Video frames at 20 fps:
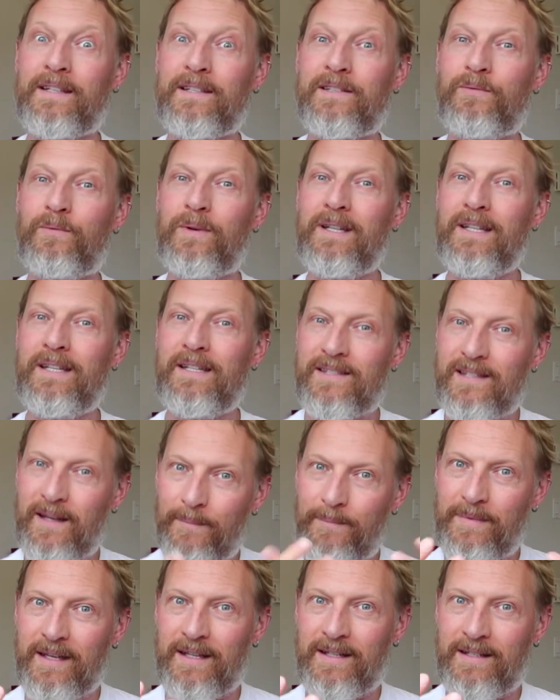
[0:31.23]
It's really
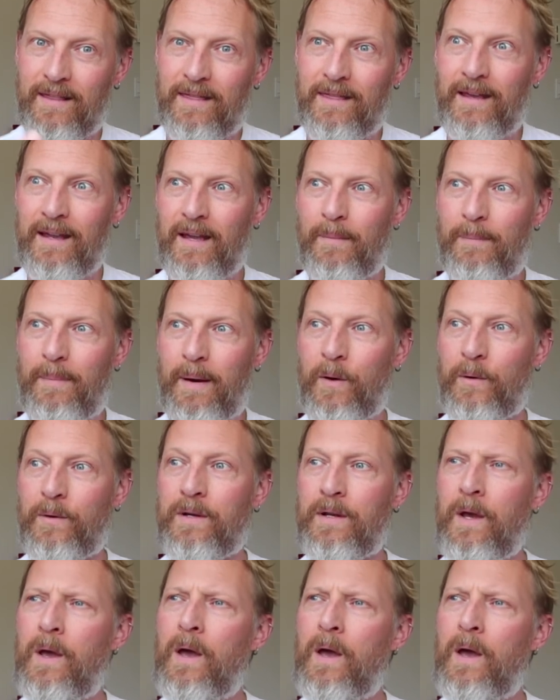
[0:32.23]
something to think about.